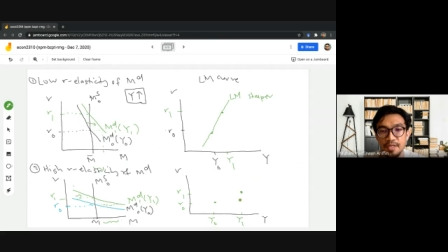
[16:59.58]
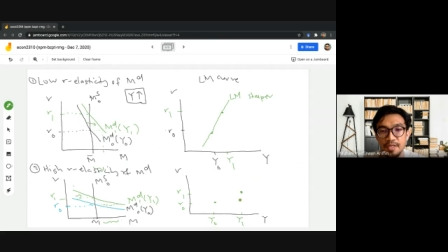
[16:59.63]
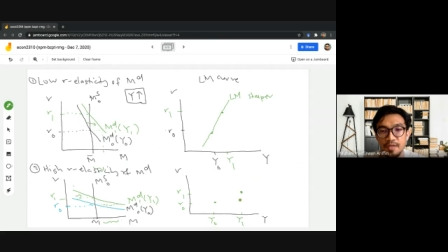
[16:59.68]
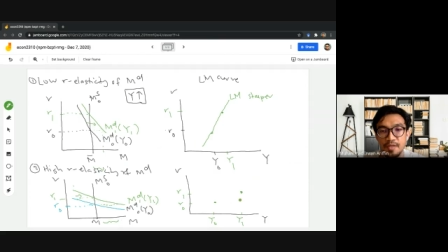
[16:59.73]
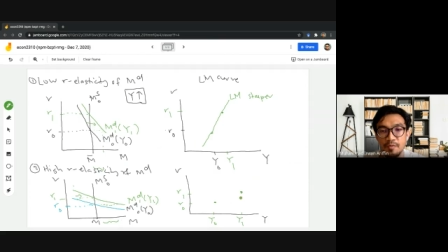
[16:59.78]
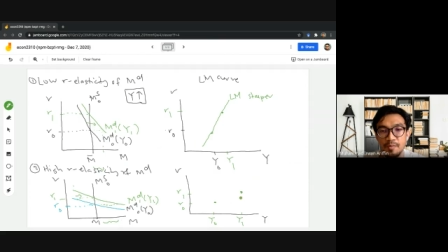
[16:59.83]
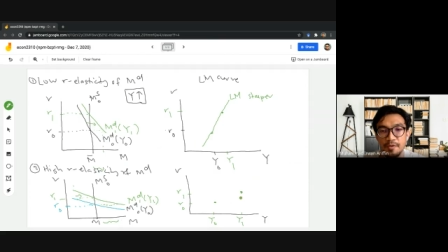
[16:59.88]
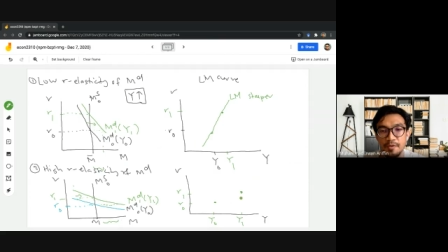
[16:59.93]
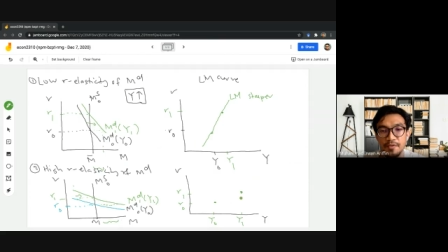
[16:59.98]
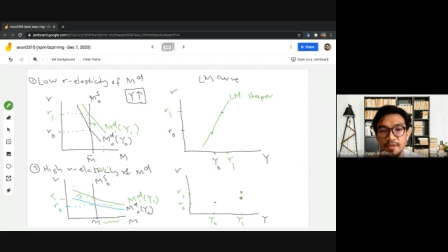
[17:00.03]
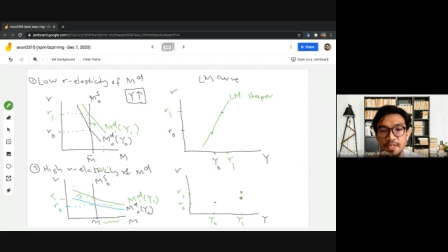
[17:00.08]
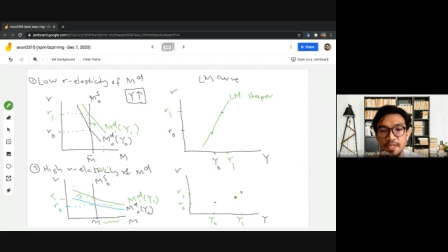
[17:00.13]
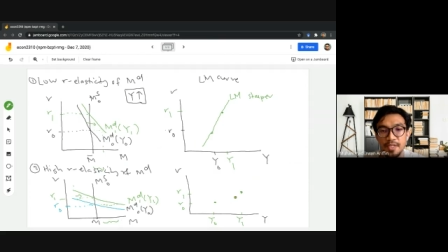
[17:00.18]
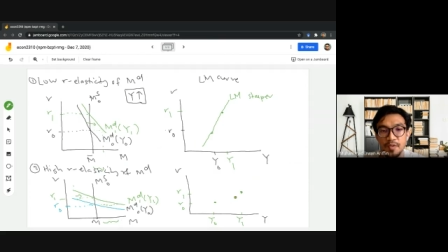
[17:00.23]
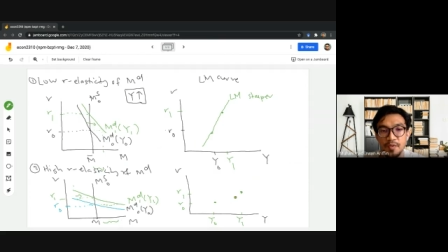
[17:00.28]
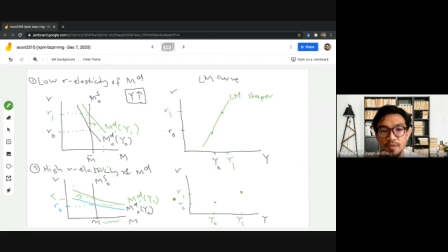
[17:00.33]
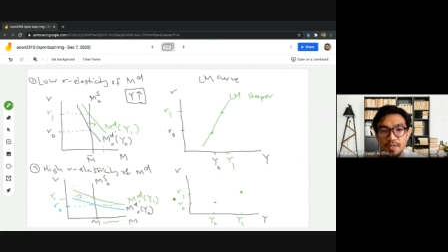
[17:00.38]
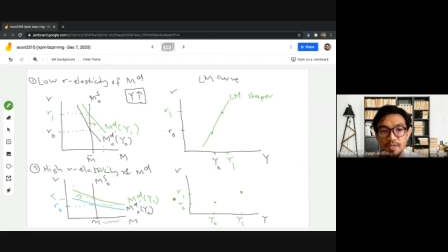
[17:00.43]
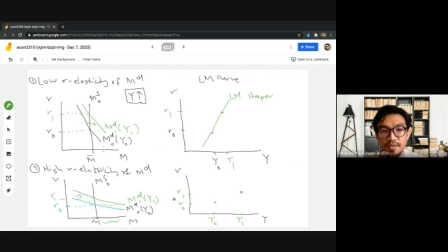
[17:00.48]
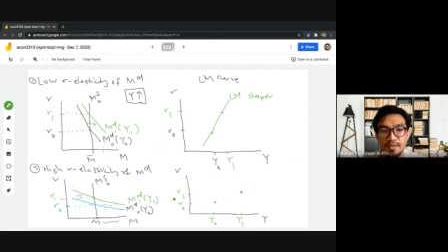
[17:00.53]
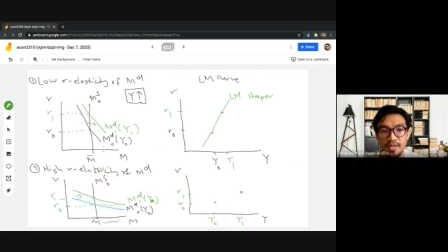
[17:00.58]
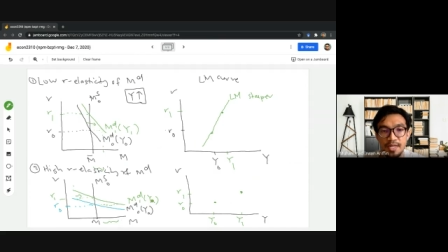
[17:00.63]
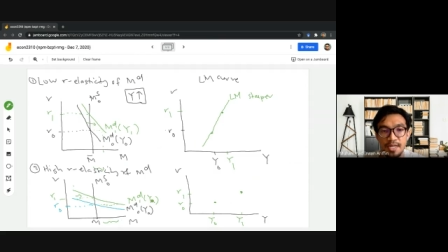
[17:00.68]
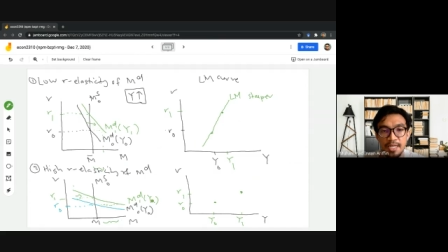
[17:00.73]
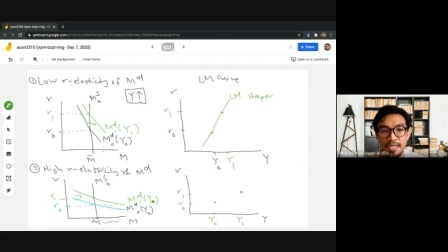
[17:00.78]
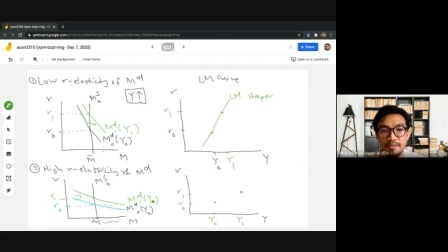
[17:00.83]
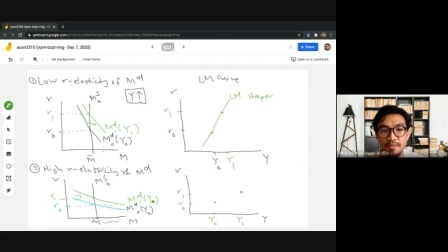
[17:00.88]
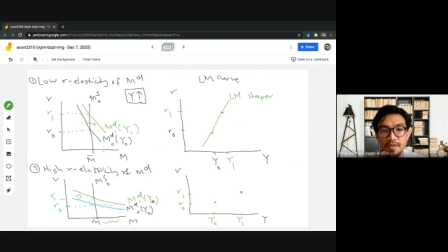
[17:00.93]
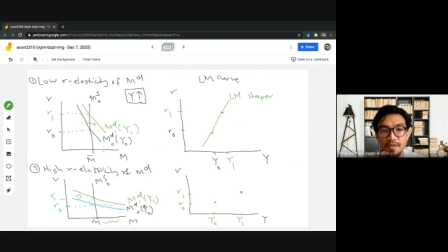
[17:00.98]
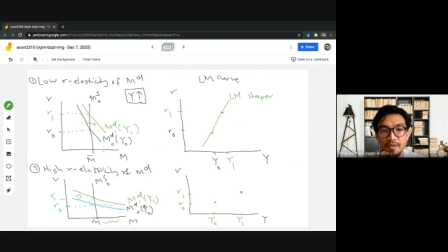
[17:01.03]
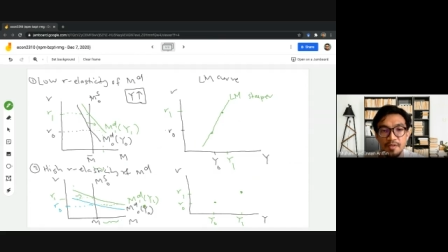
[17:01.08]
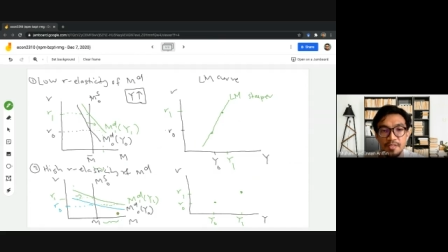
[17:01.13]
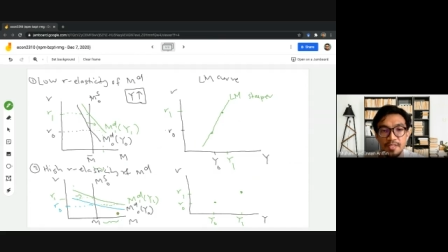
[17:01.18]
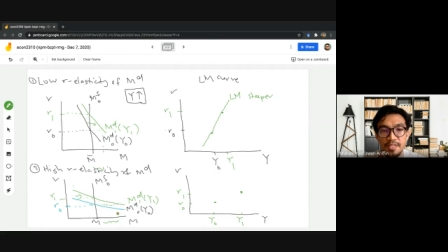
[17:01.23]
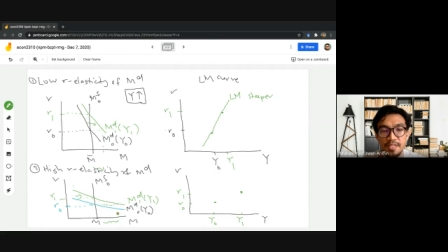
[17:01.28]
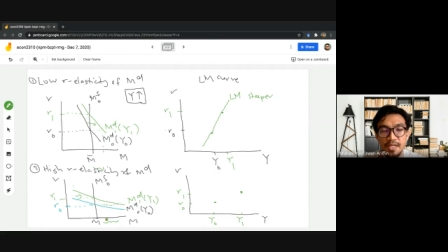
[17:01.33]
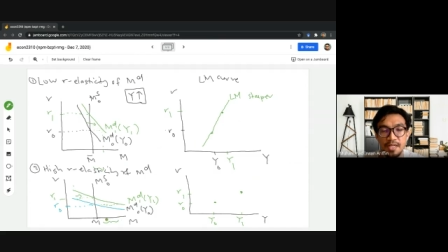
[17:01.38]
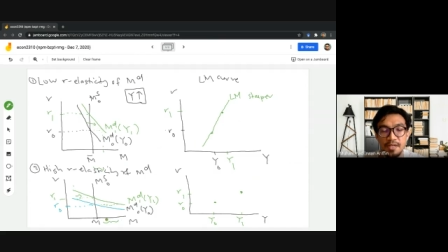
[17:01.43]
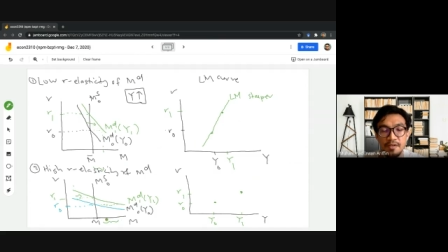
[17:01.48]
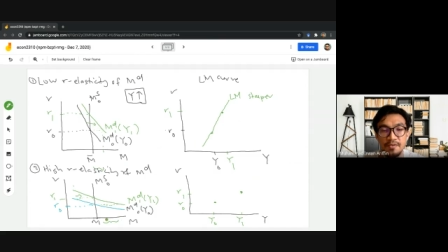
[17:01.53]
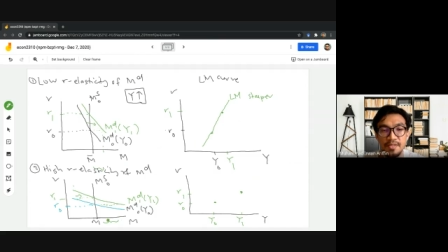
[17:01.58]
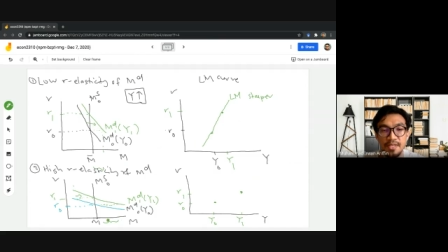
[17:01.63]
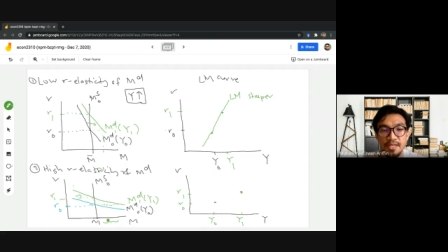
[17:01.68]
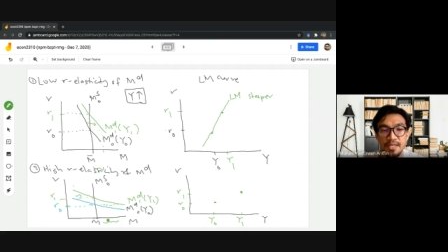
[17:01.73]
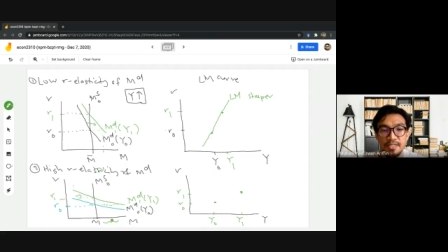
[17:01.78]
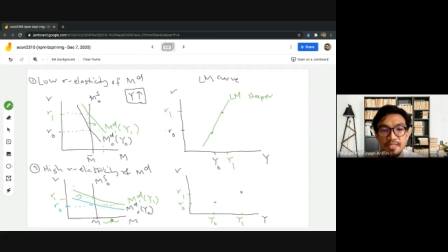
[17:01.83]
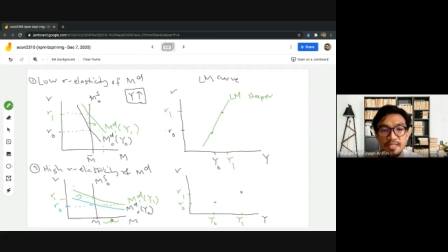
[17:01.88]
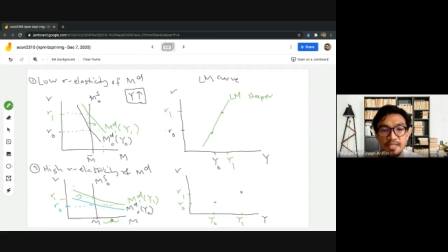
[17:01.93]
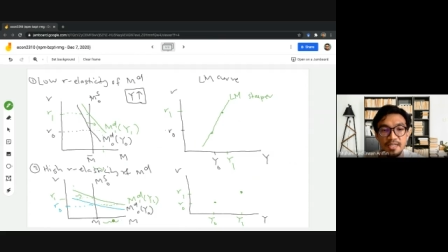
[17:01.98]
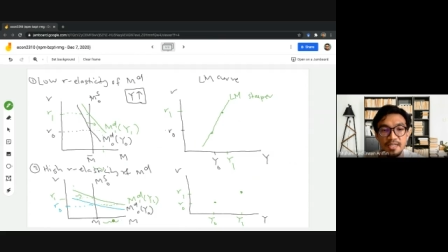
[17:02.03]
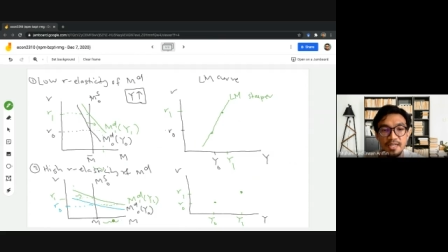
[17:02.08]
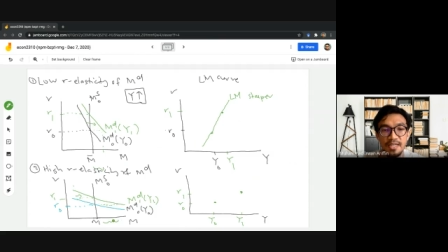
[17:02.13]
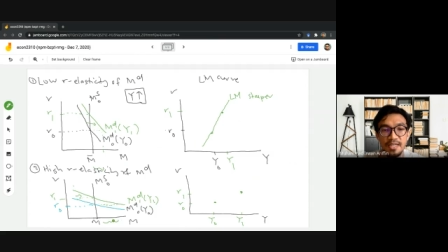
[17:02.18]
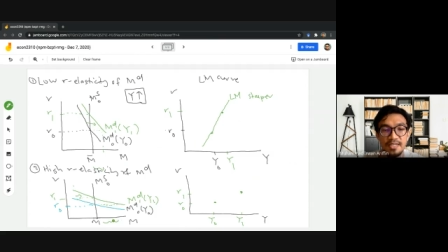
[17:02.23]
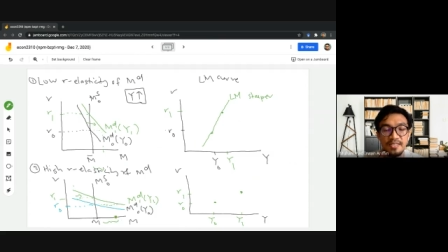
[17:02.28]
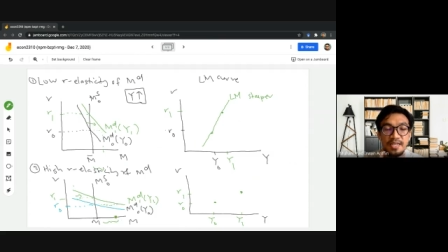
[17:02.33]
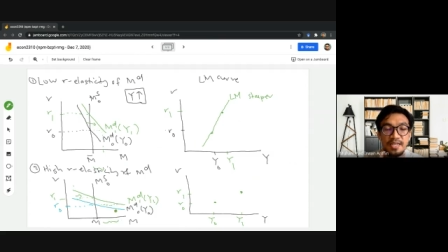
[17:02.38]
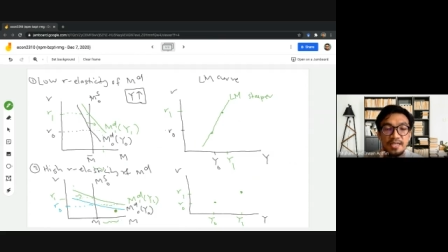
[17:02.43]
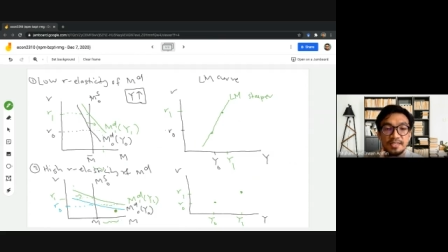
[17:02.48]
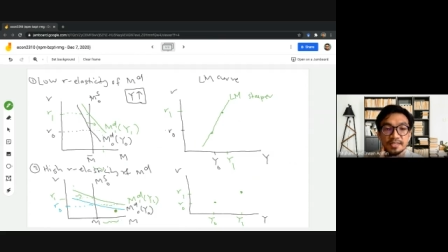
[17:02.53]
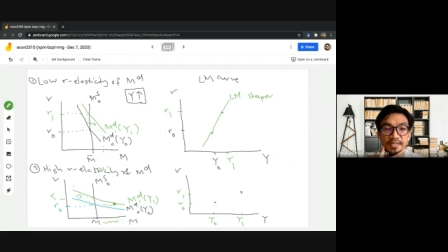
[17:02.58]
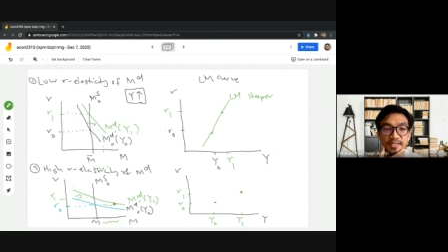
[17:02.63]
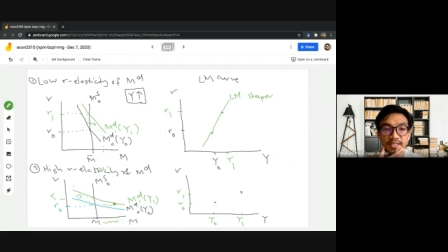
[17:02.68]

be further to the right because now there is an excess.